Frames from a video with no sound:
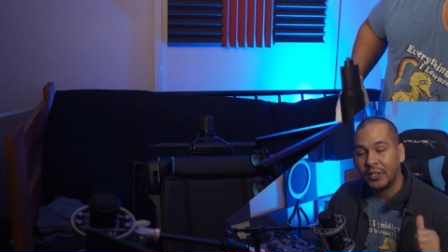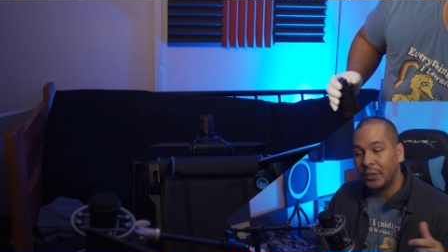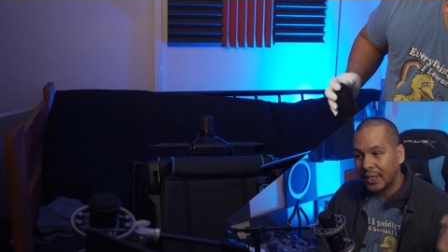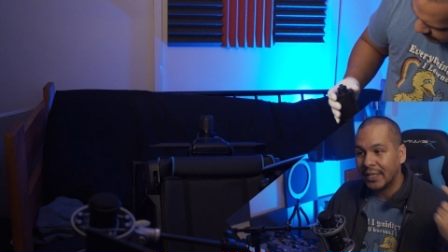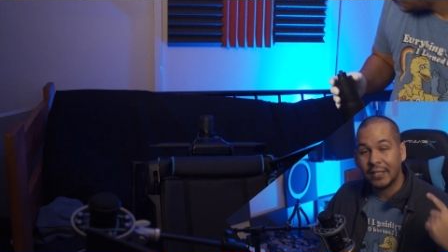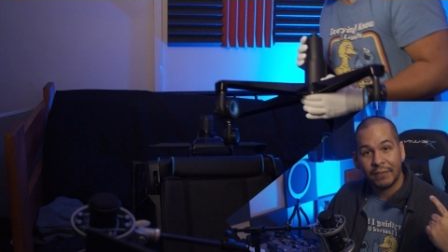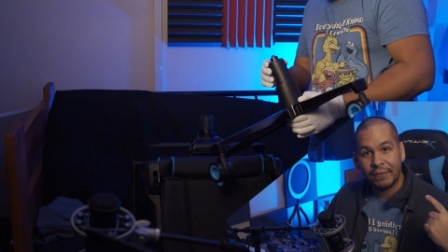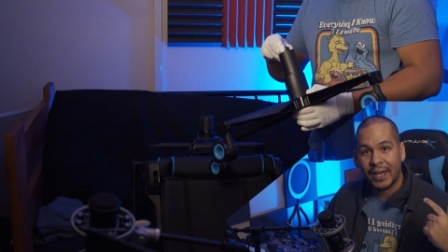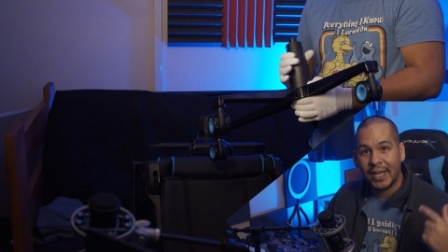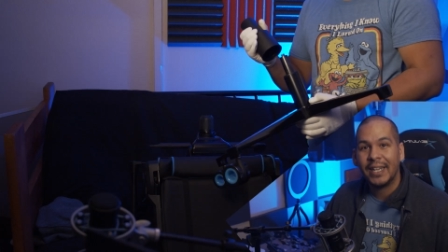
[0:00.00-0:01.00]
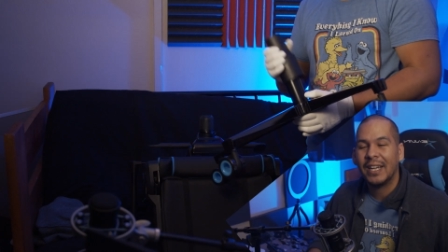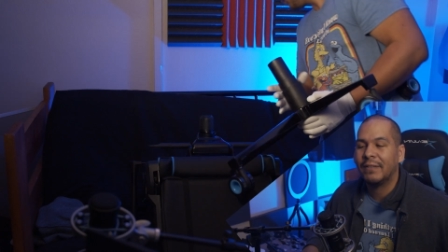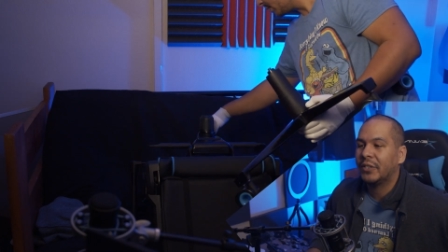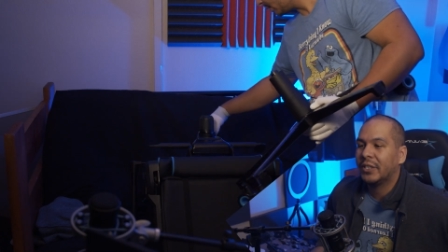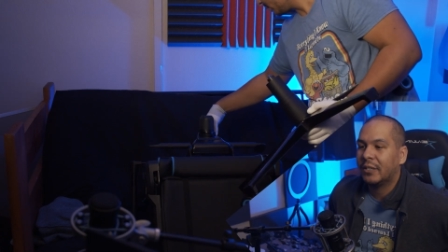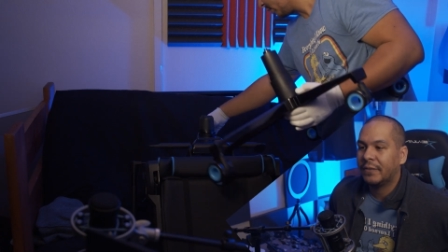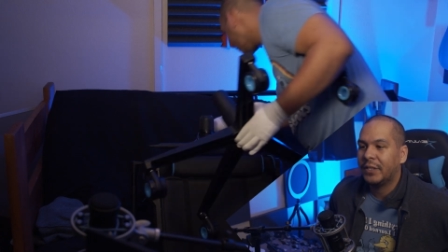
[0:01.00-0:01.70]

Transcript: You can get fat and have yourself,